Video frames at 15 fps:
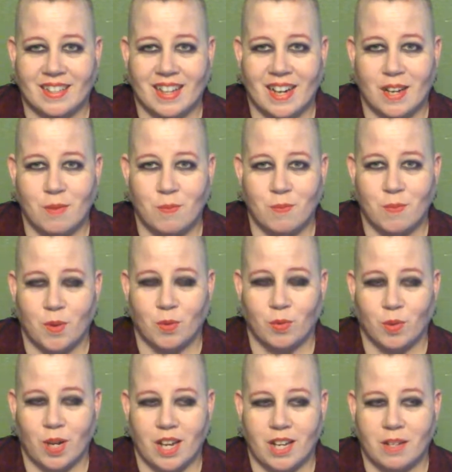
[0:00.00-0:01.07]
I'm
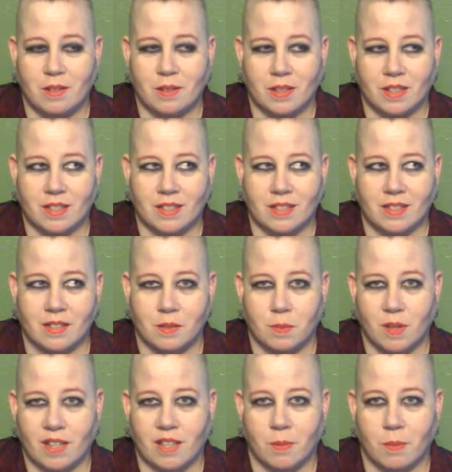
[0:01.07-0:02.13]
afraid because this
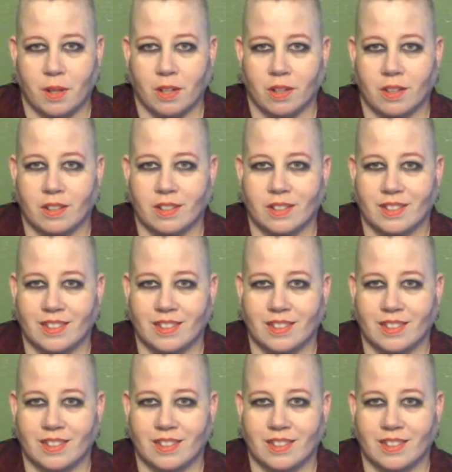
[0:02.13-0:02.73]
might get me hurt.